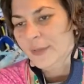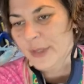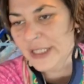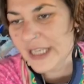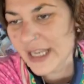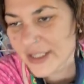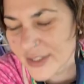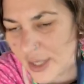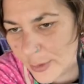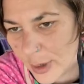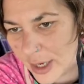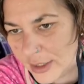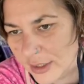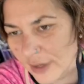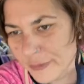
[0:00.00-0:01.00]
But yeah, so
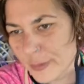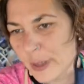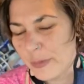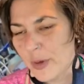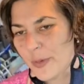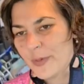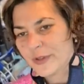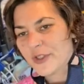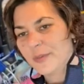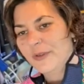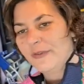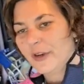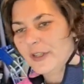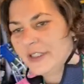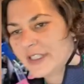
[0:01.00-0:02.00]
I'd love my purpose to
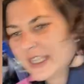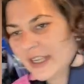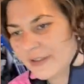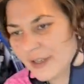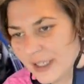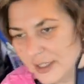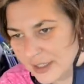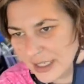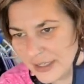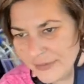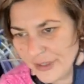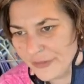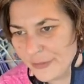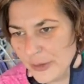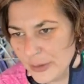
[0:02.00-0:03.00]
be volunteering,
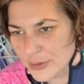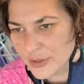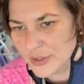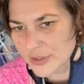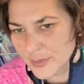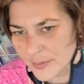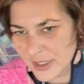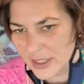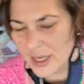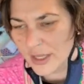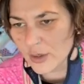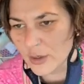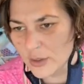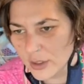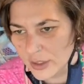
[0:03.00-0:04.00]
even if it was just something
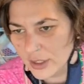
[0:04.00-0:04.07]
like,